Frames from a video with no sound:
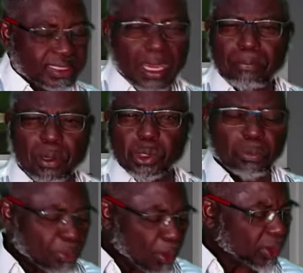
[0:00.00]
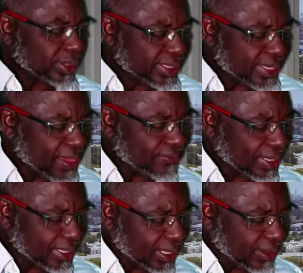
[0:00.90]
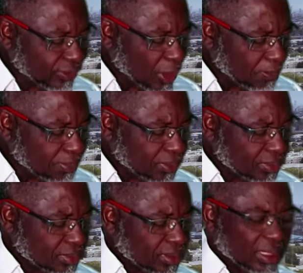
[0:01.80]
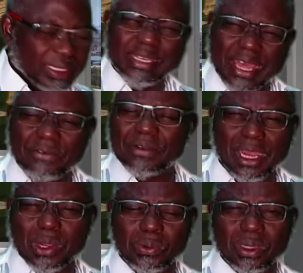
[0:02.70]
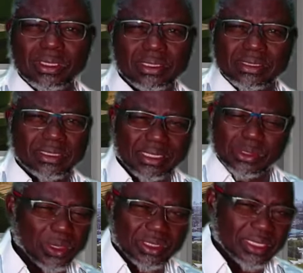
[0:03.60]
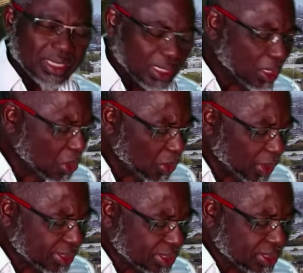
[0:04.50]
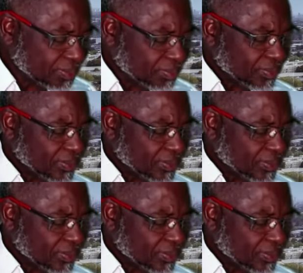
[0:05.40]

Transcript: the Apostle Paul never gave up, never did he quit.